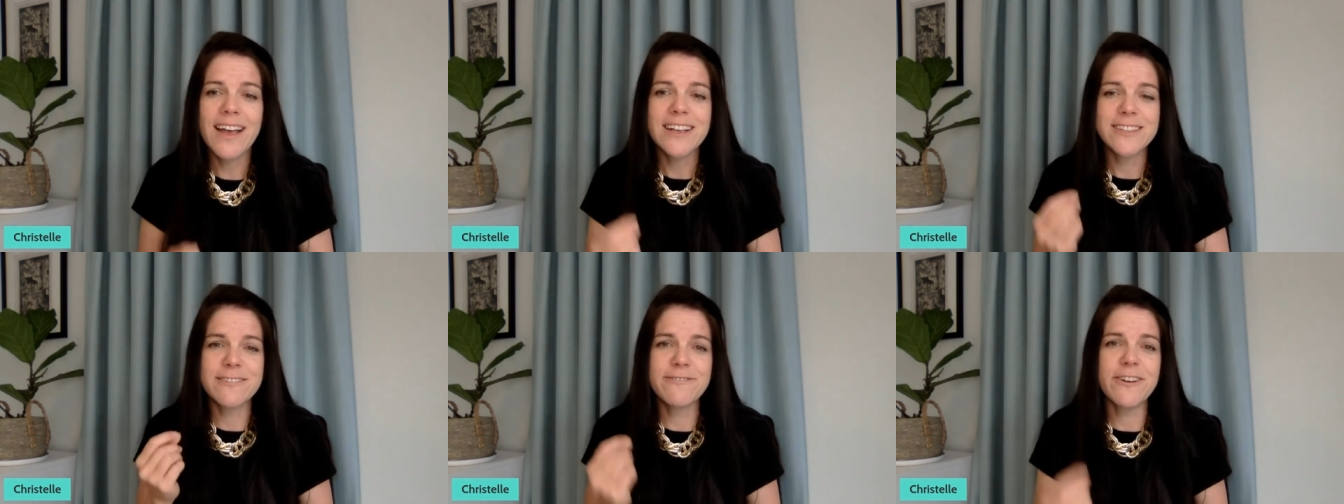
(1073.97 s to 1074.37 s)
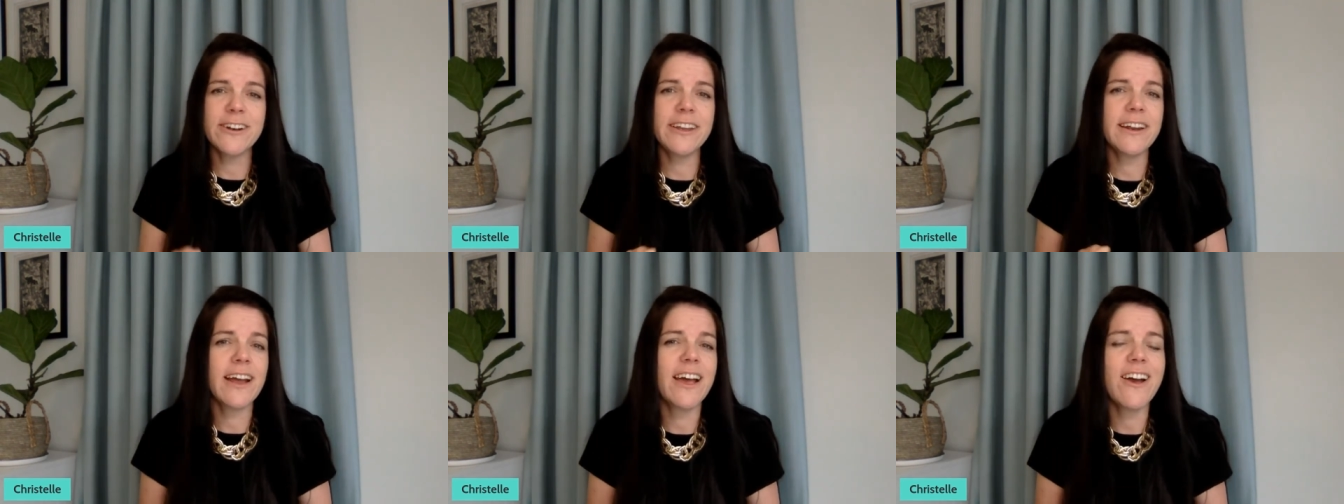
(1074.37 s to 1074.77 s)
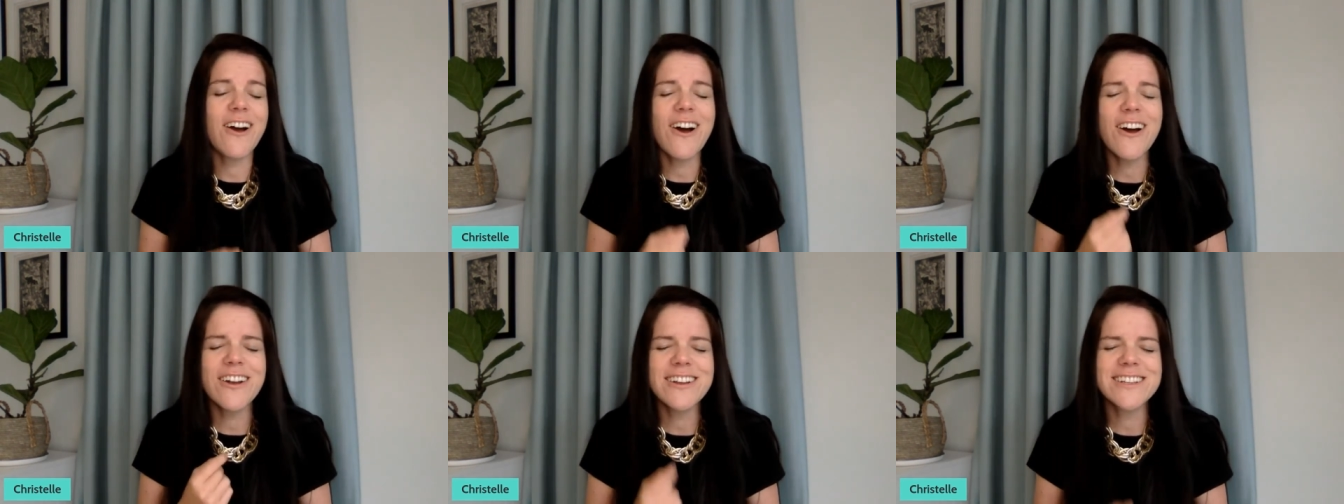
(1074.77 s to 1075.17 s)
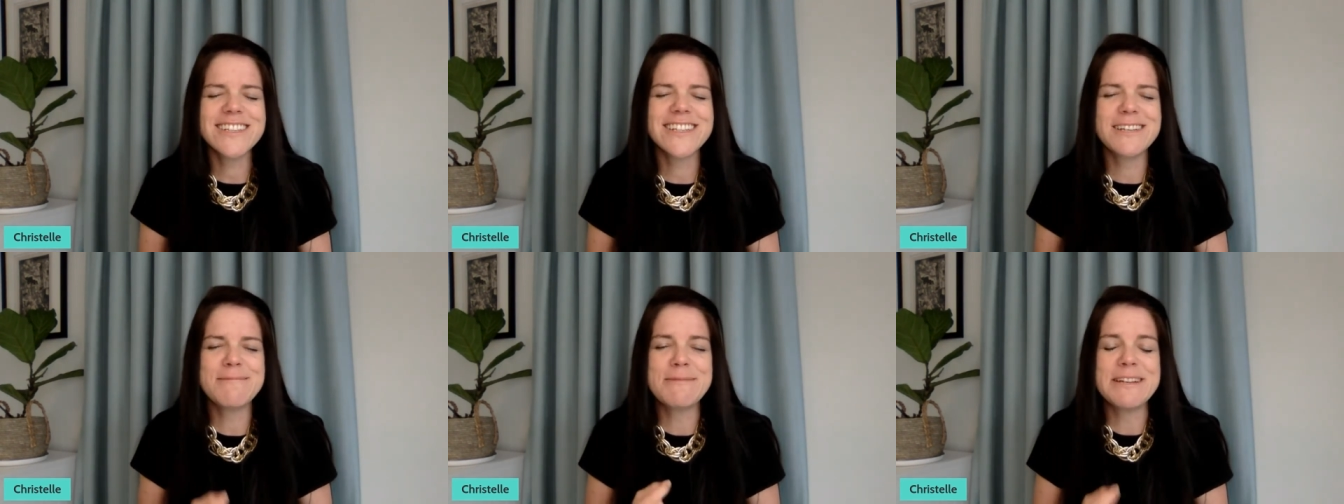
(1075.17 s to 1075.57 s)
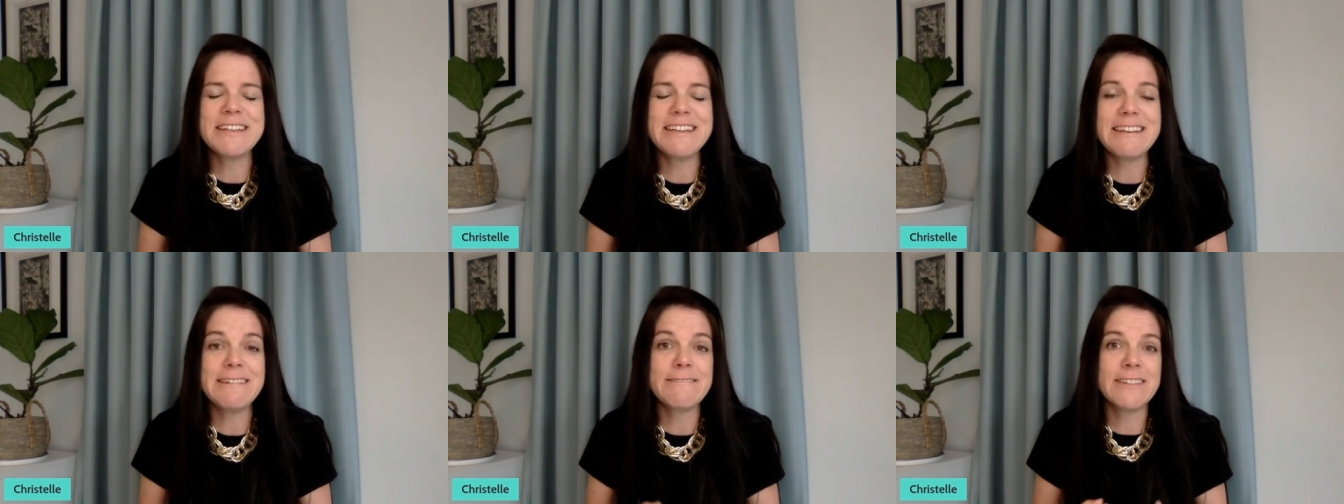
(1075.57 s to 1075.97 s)
Stefania and I honestly
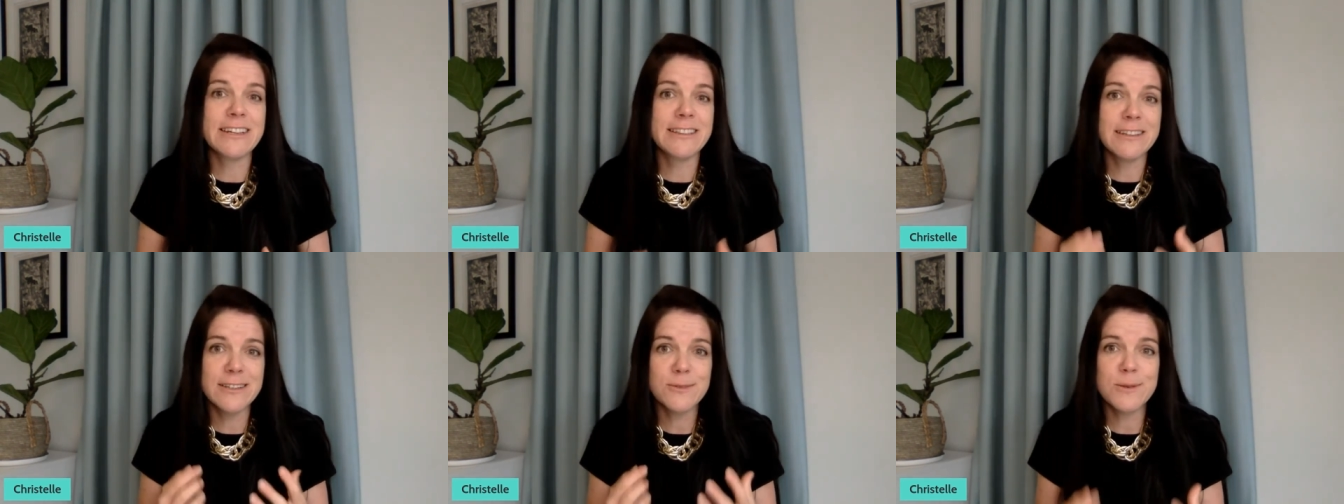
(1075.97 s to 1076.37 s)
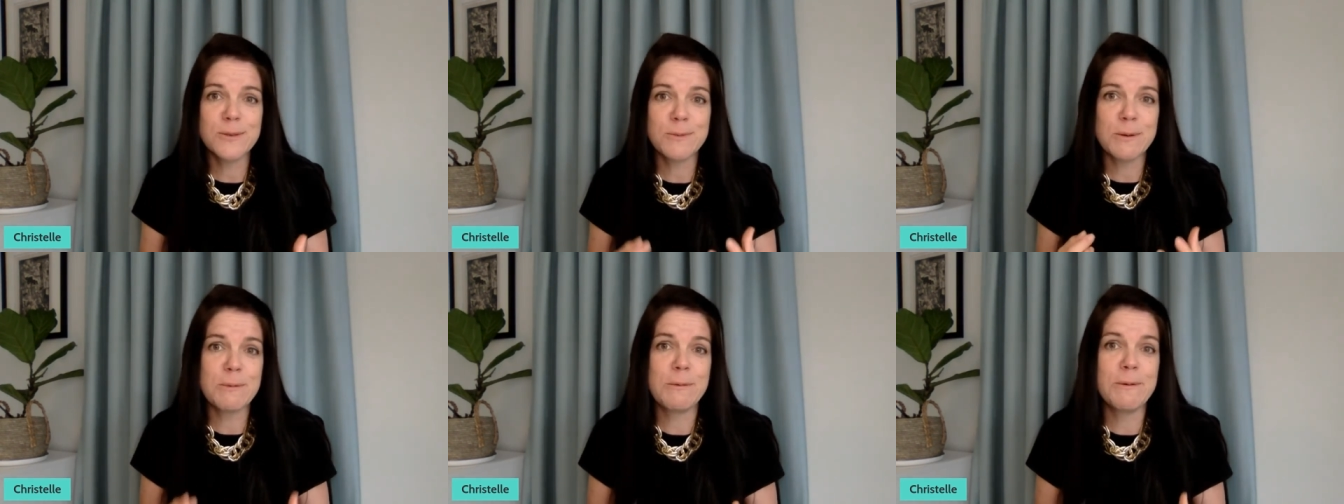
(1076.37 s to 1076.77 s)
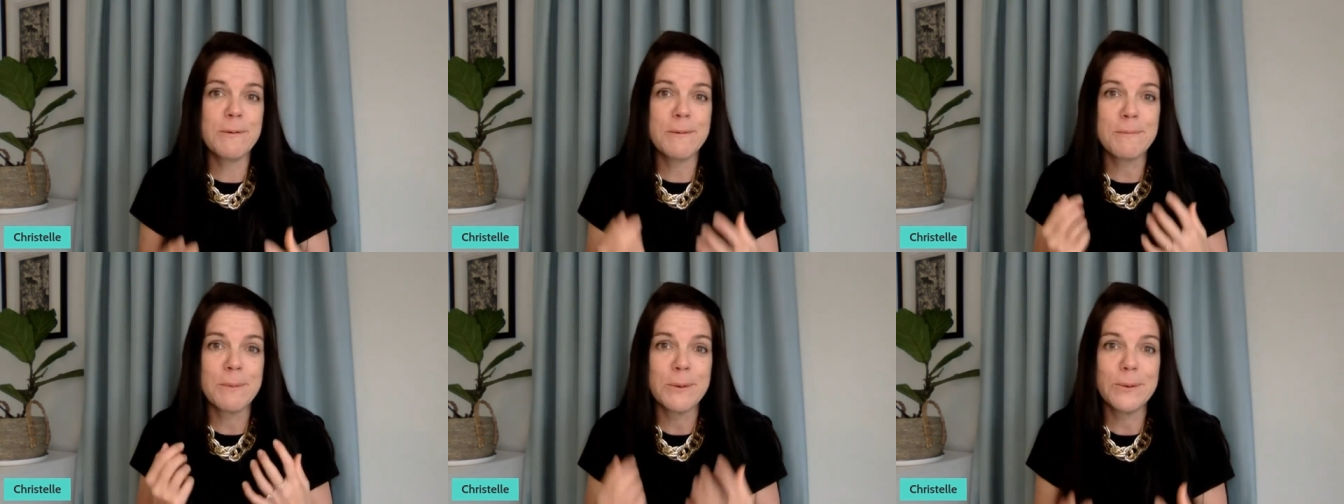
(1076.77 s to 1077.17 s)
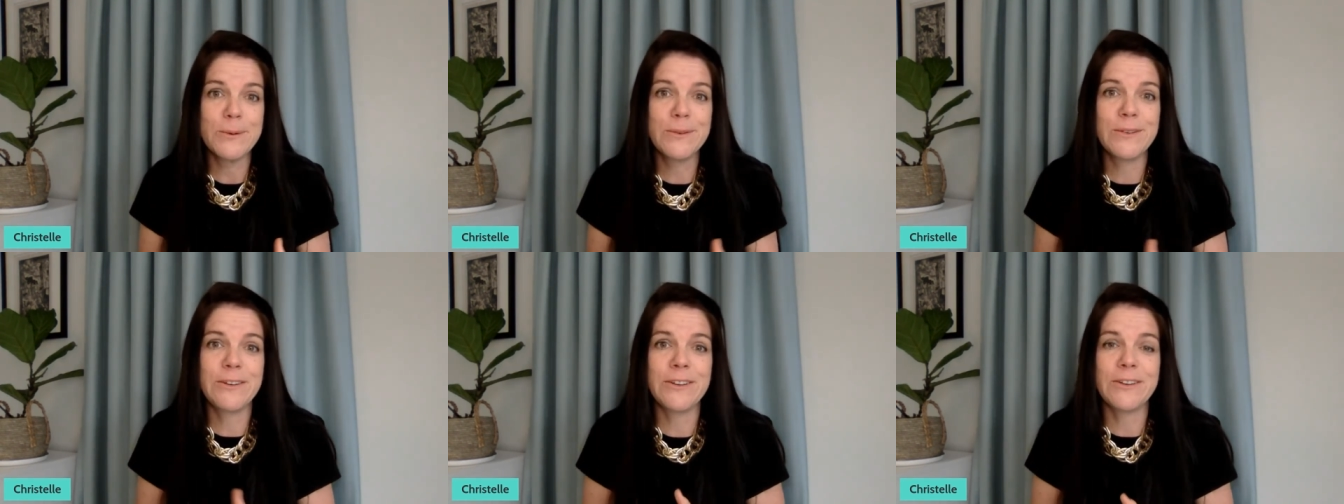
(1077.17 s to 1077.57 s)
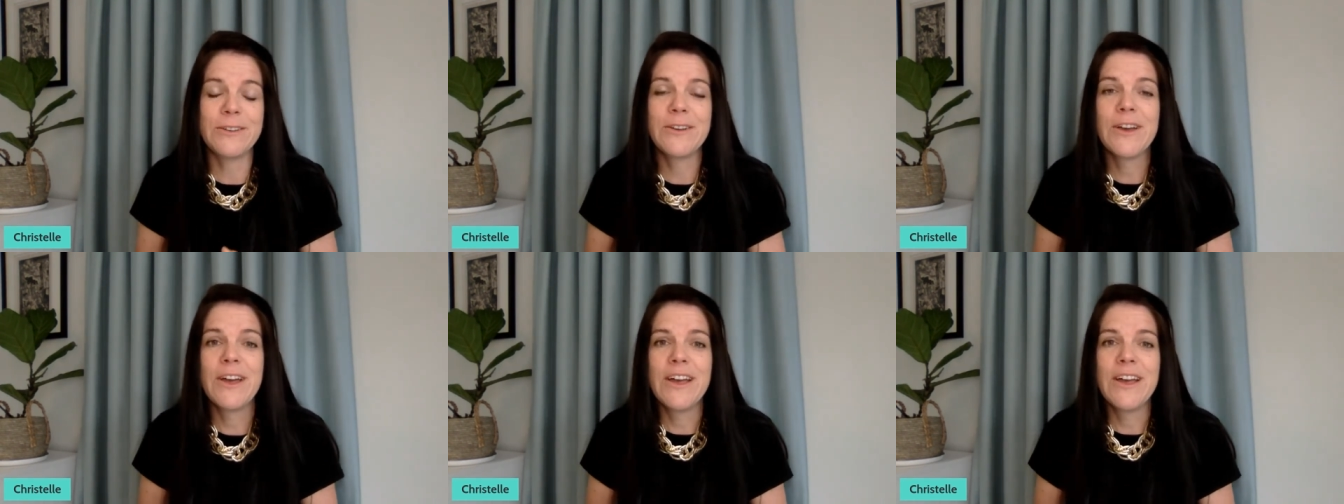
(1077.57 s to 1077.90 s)
believe that this was what we were born to do.